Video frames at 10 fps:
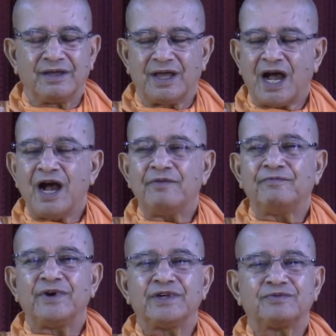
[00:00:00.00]
Aham
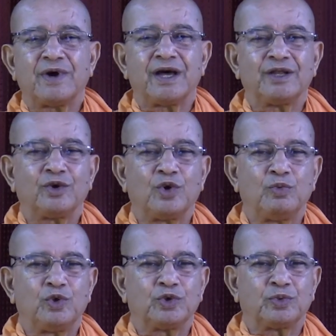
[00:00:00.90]
Vaishvanaro
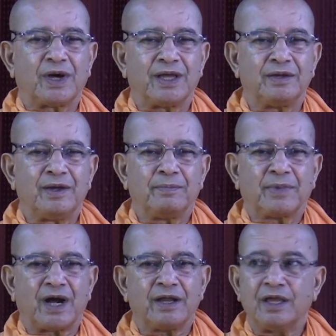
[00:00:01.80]
Bhutva
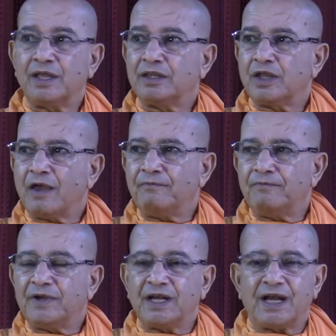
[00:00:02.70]
Prani.
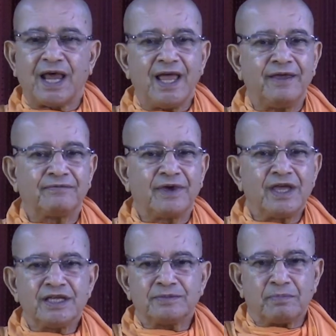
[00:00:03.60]
Every
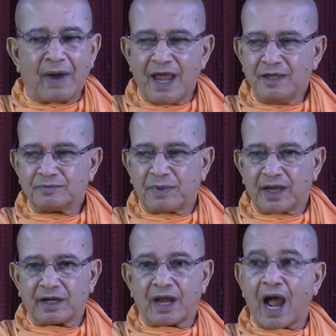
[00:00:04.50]
life is my spark,
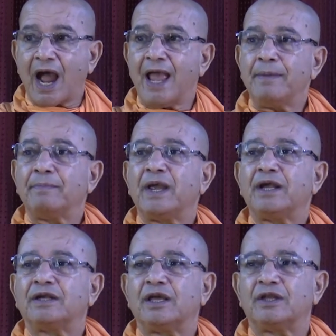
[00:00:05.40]
and I am
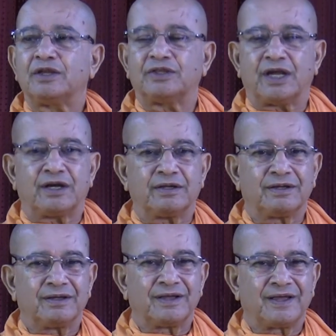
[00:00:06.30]
maintaining that.
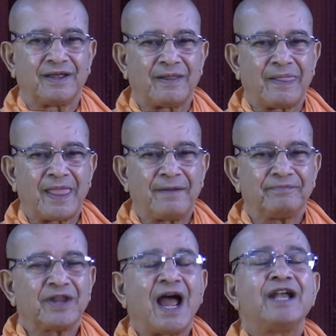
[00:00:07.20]

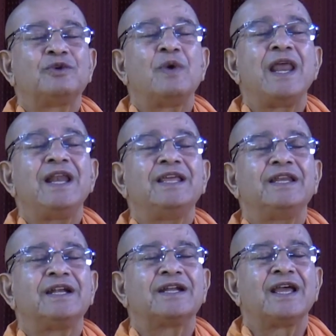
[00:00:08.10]
I dwell in
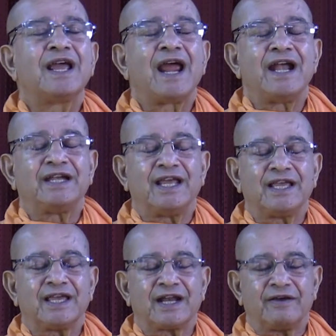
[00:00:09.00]
it and take
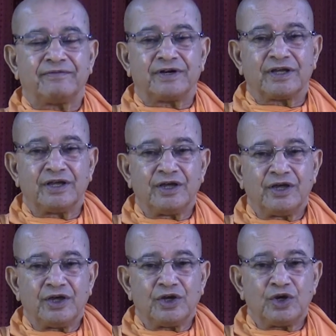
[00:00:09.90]
care of it.
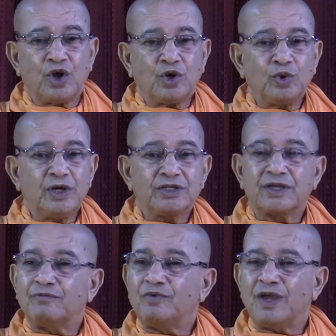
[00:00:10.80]
Not only
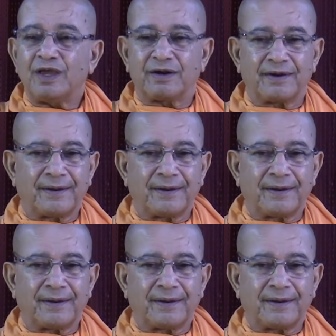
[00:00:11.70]
somewhere.